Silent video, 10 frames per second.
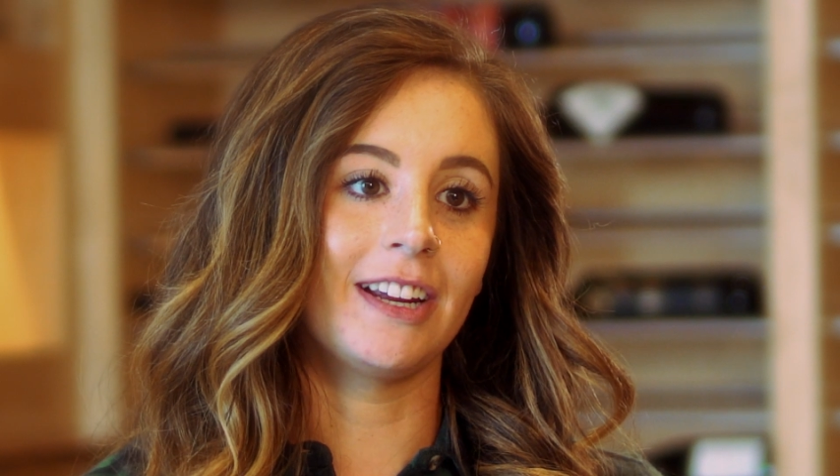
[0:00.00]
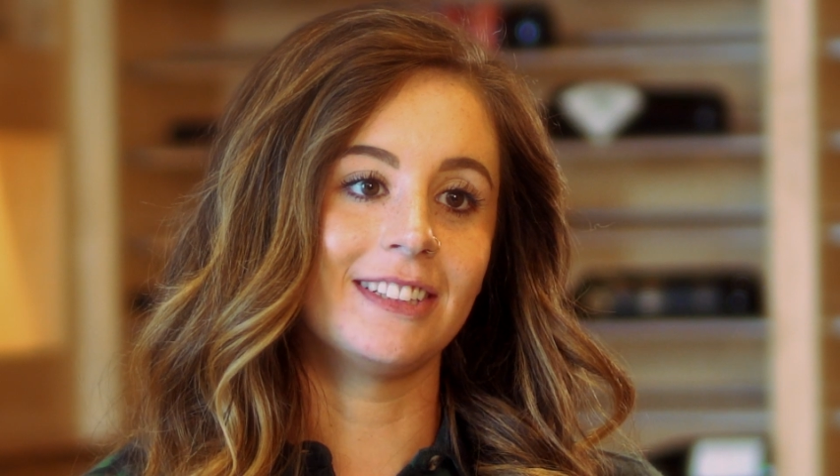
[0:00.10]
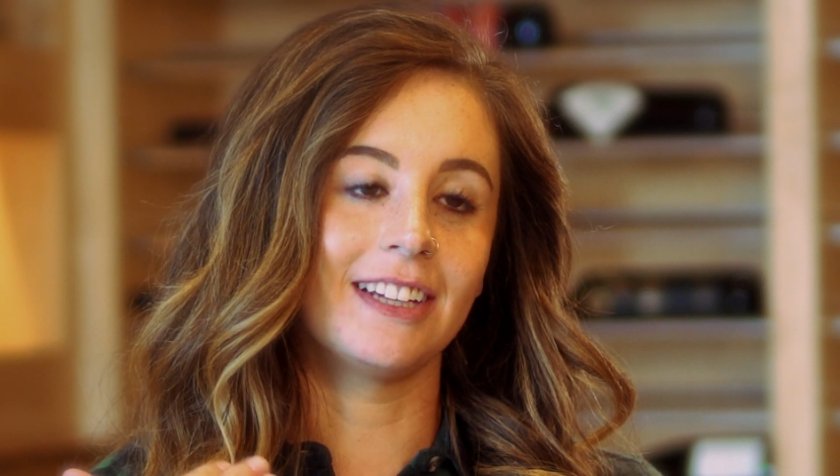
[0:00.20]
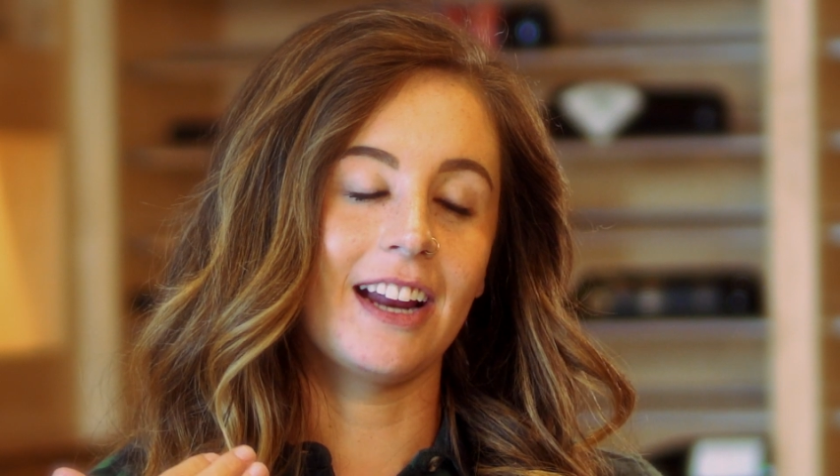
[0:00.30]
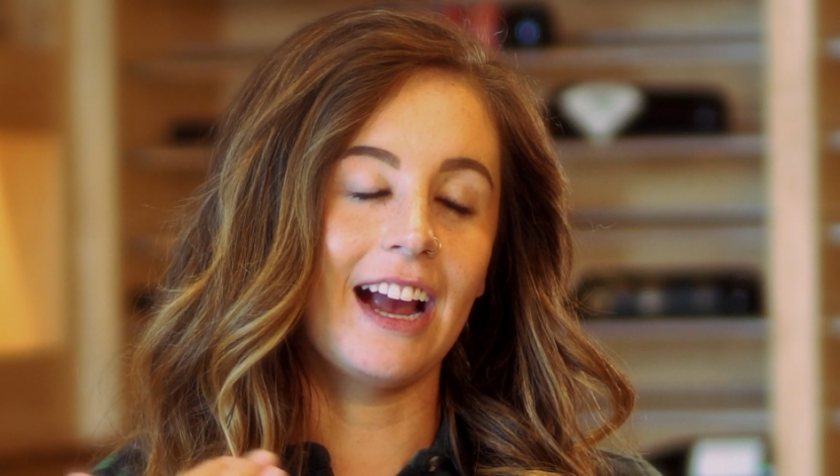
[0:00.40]
and
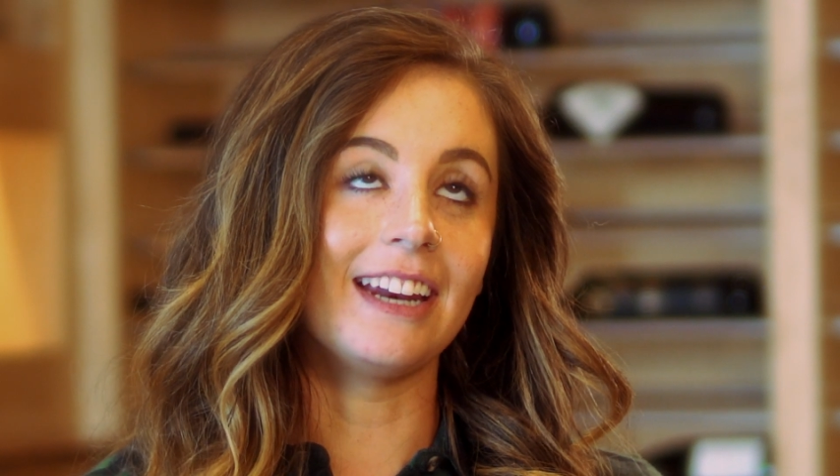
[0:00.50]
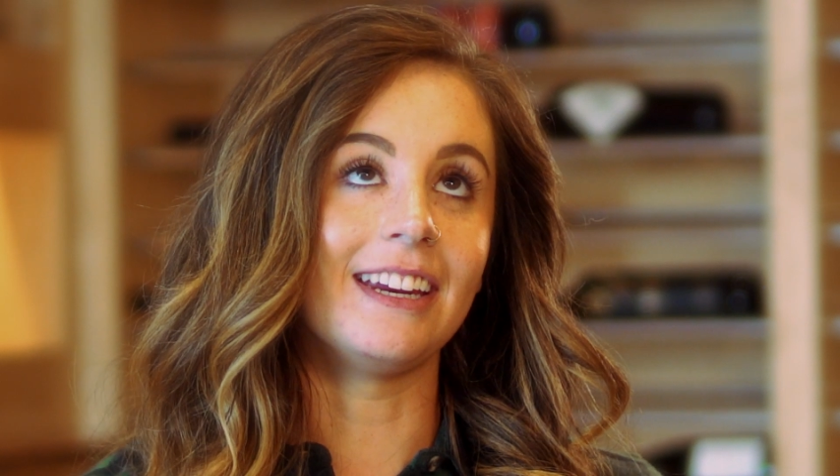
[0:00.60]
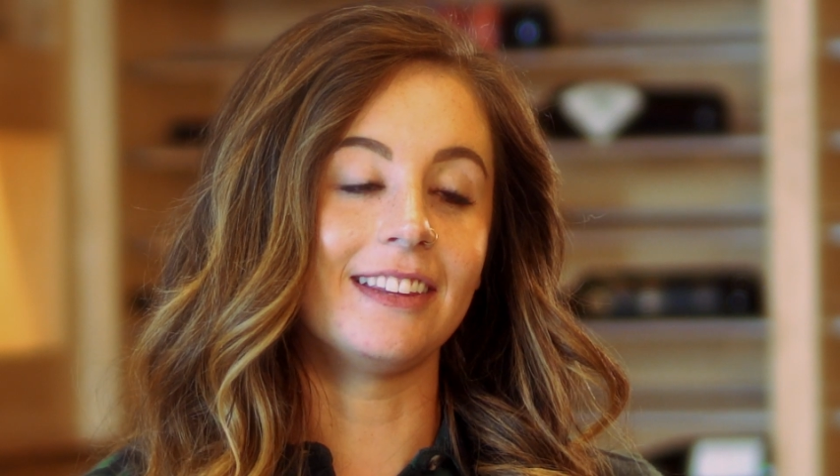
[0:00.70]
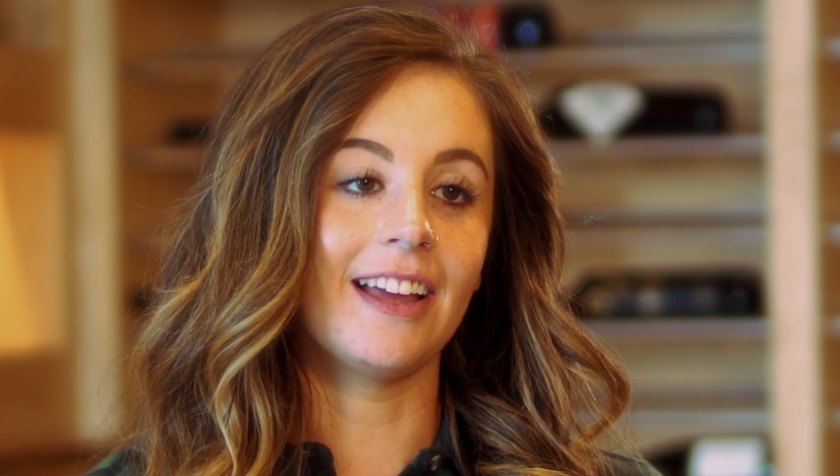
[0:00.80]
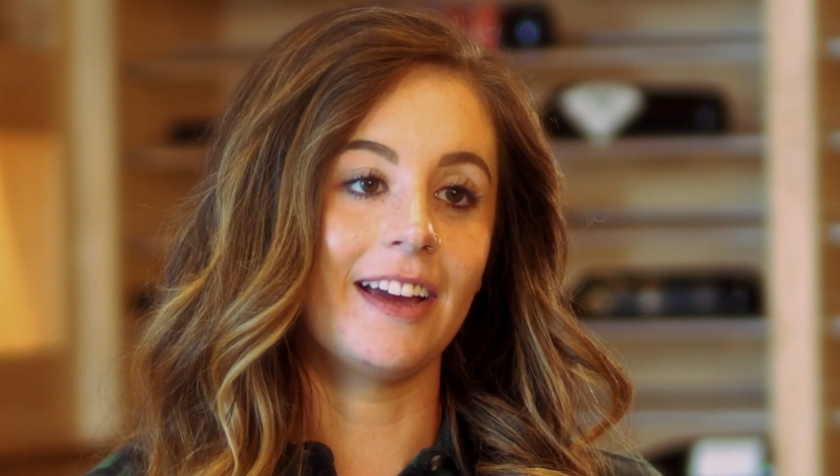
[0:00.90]
I said, I
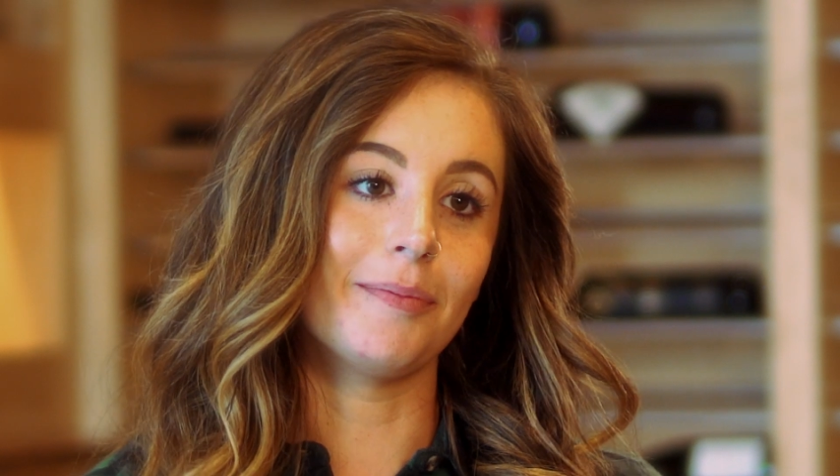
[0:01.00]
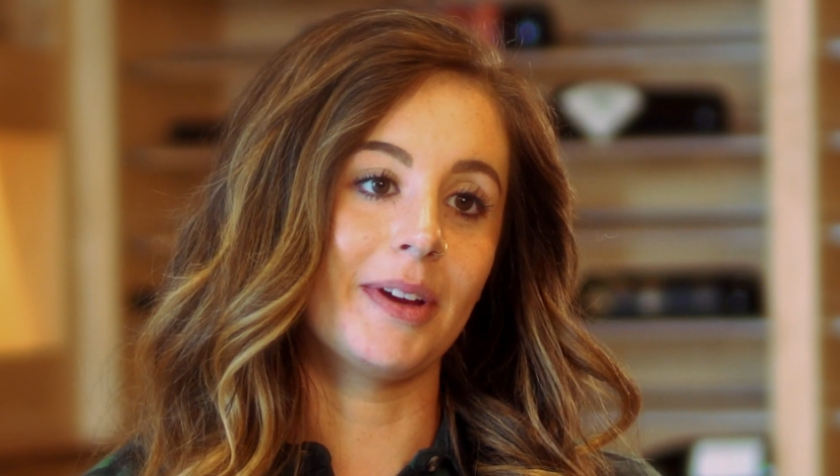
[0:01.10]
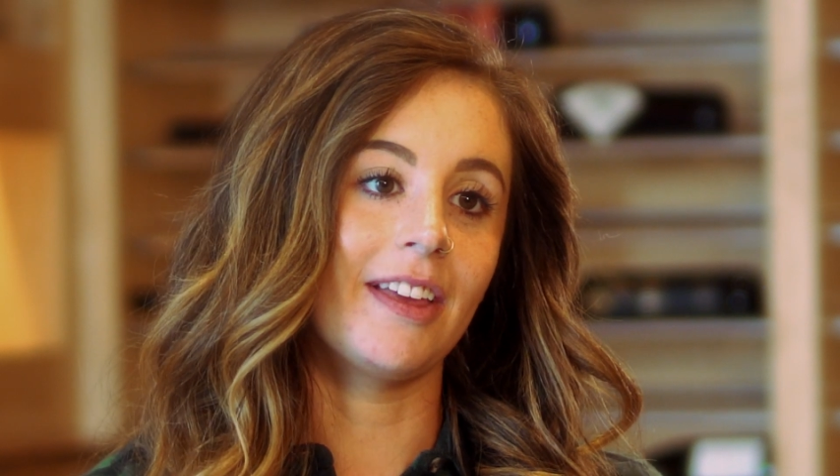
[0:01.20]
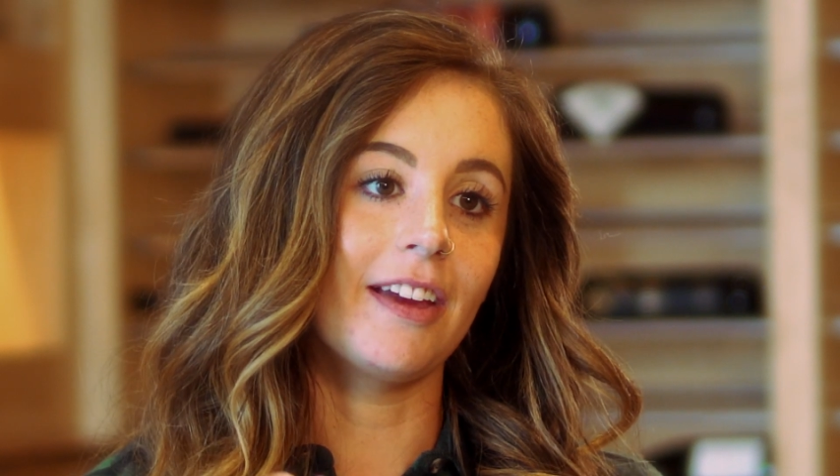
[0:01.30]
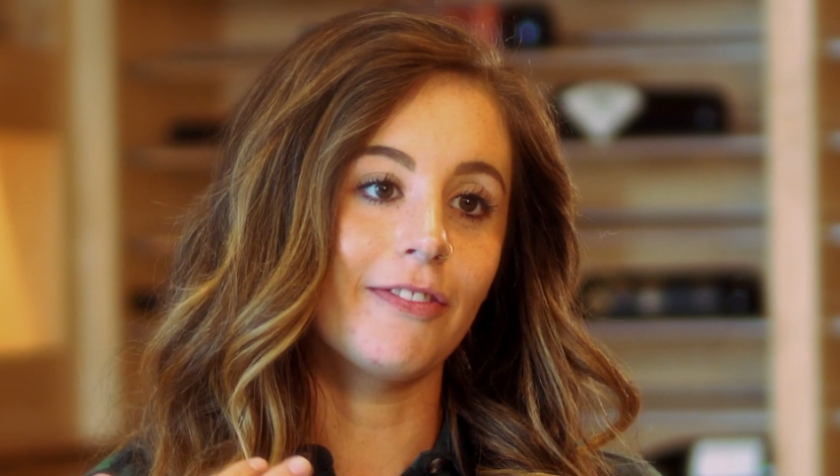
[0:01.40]
need that in
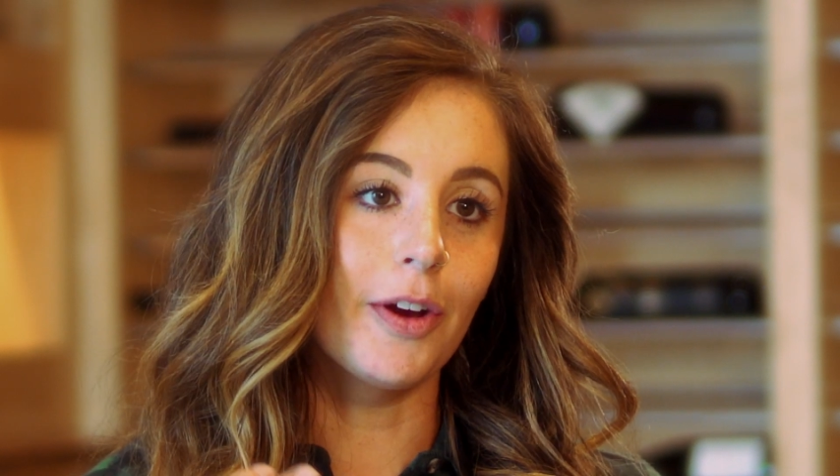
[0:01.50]
my life.